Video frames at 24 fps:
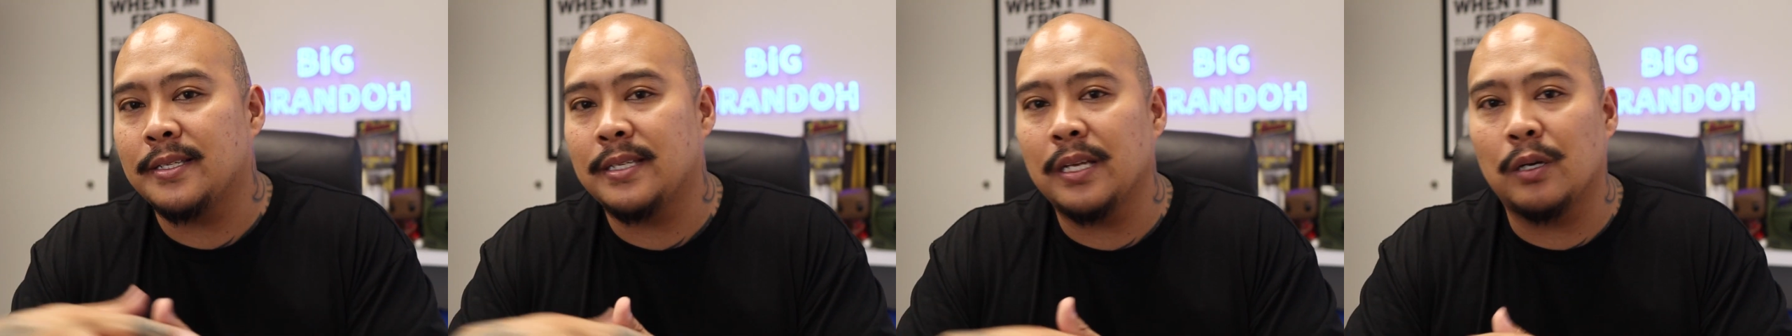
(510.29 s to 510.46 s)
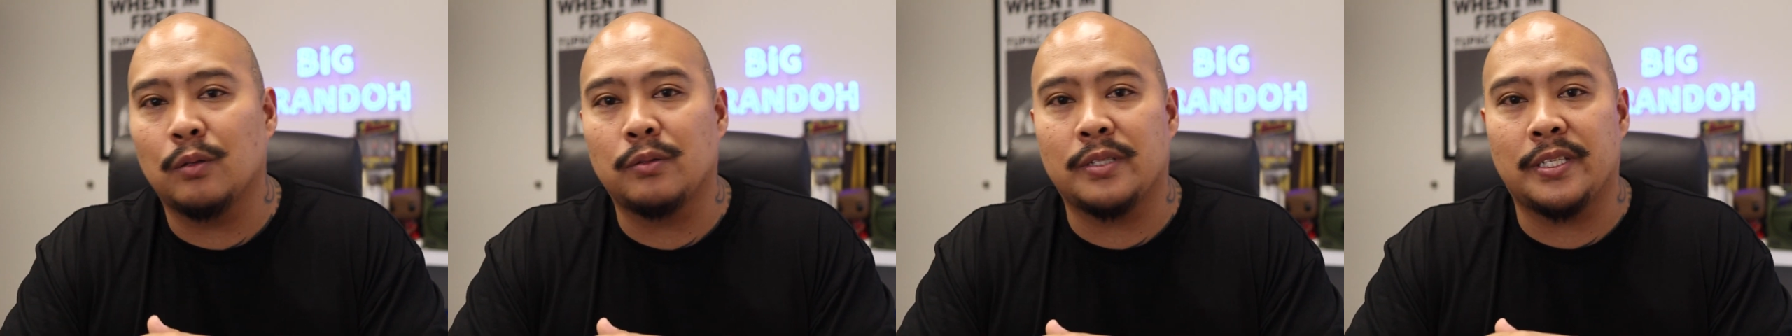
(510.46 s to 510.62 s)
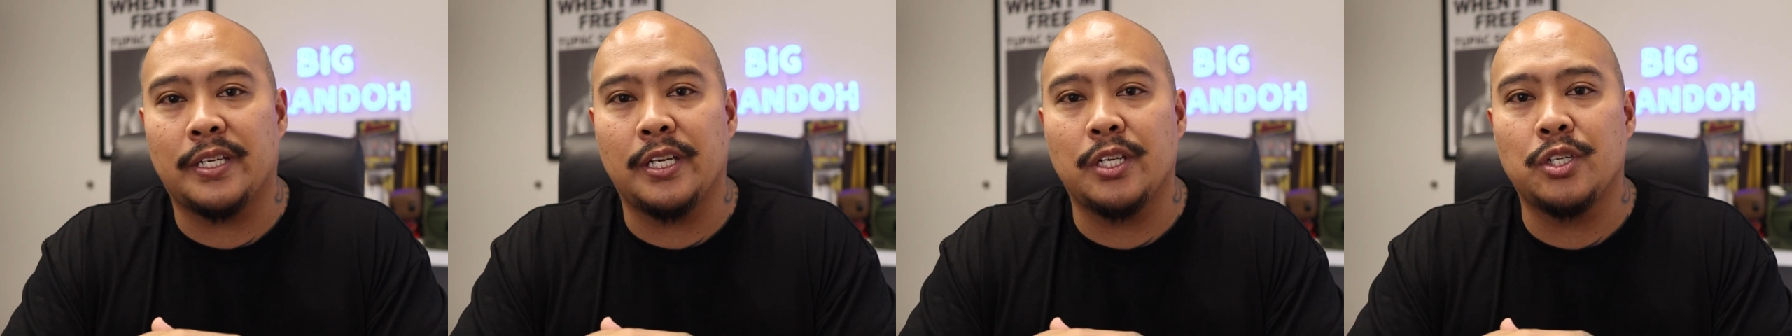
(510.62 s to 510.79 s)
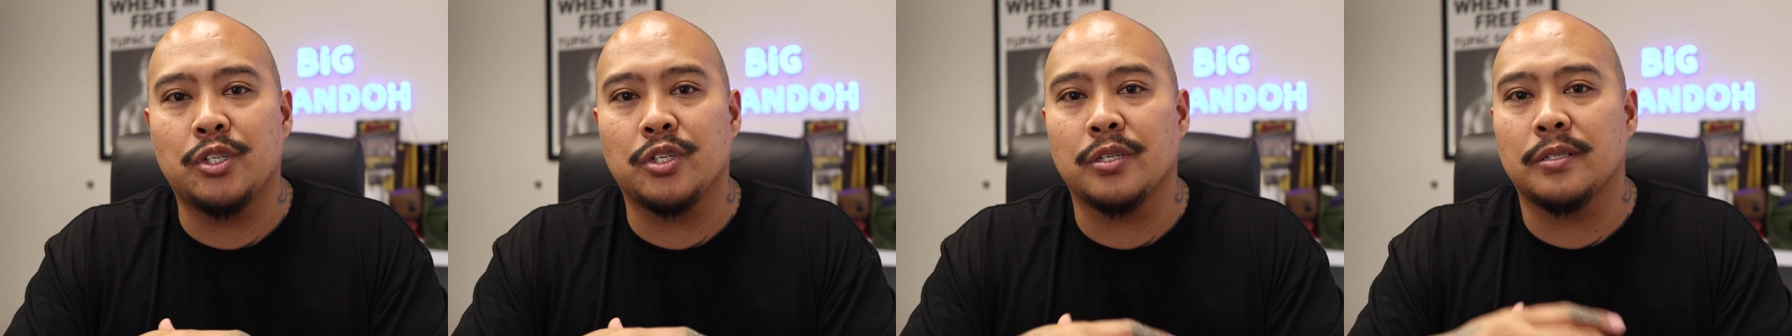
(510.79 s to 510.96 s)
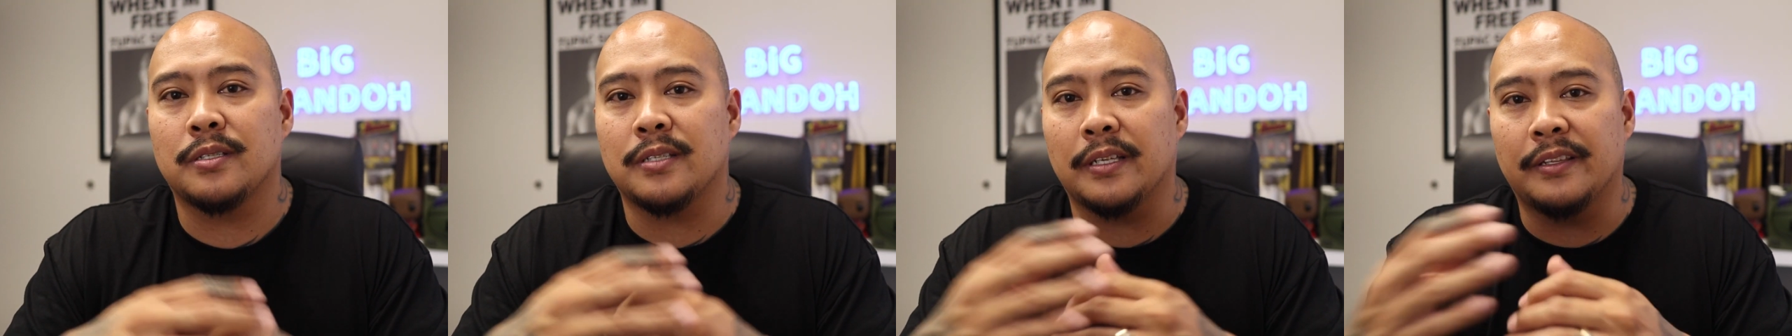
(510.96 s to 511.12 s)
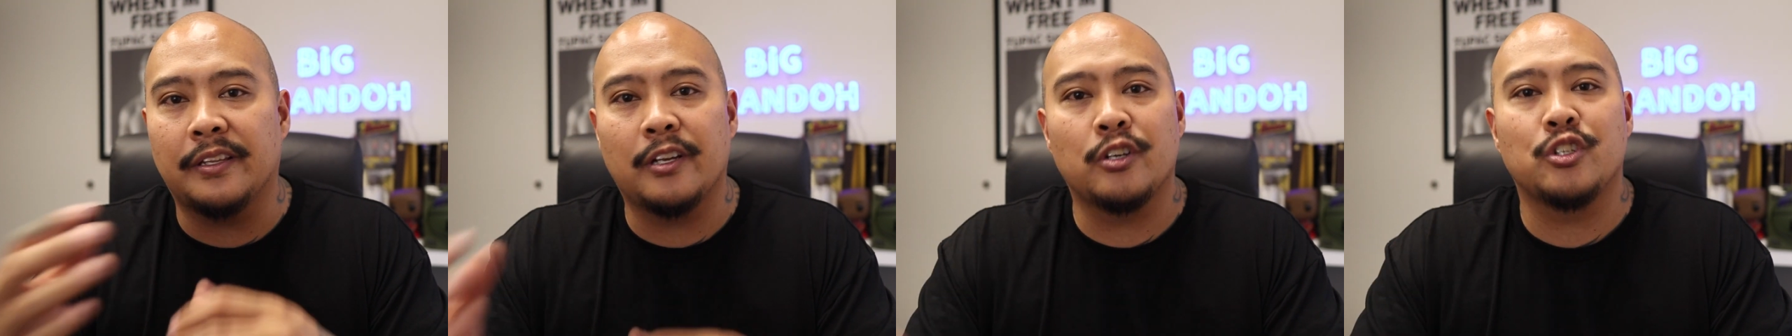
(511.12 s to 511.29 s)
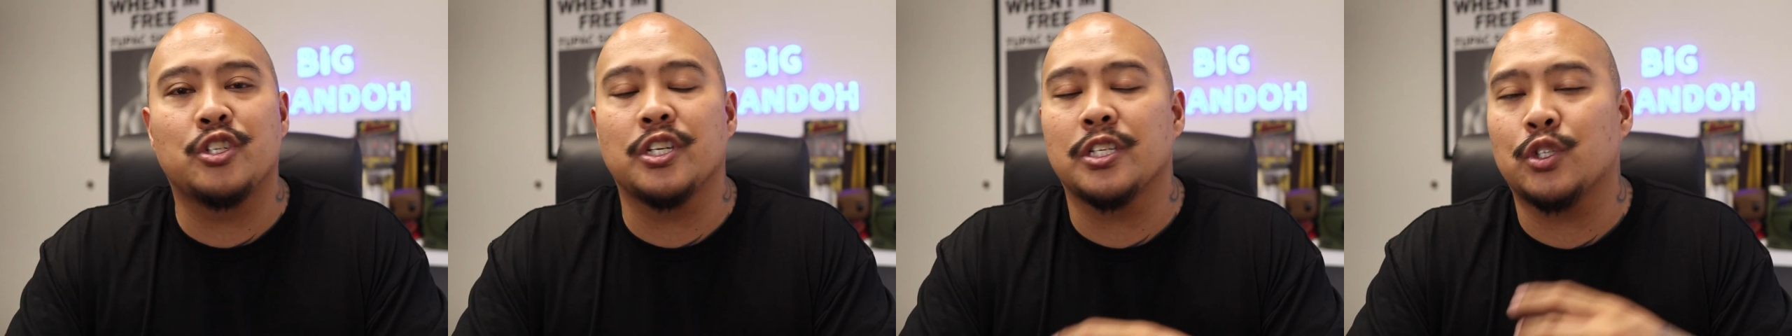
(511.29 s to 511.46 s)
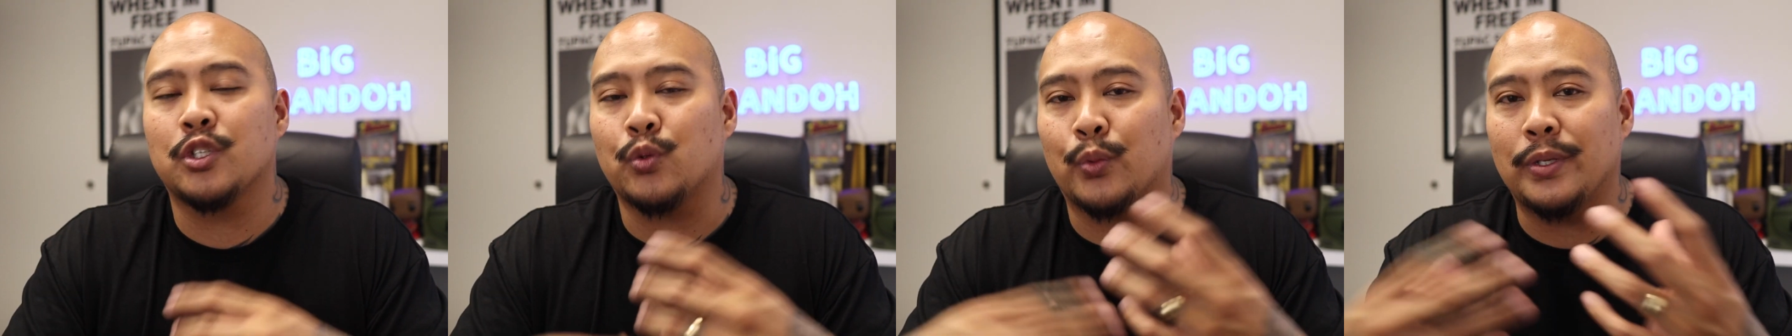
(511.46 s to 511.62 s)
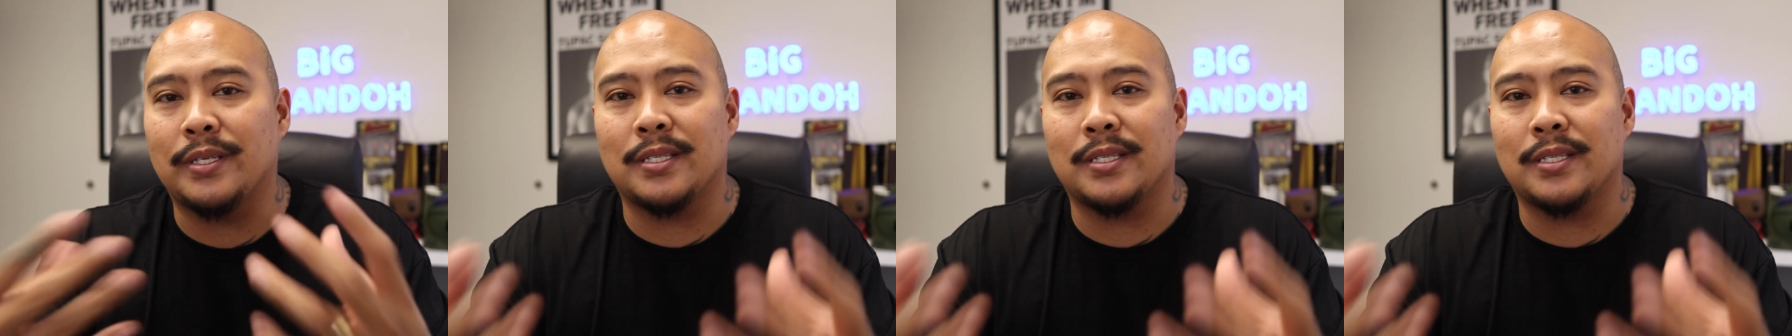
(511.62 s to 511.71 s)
sell t-shirts and they're just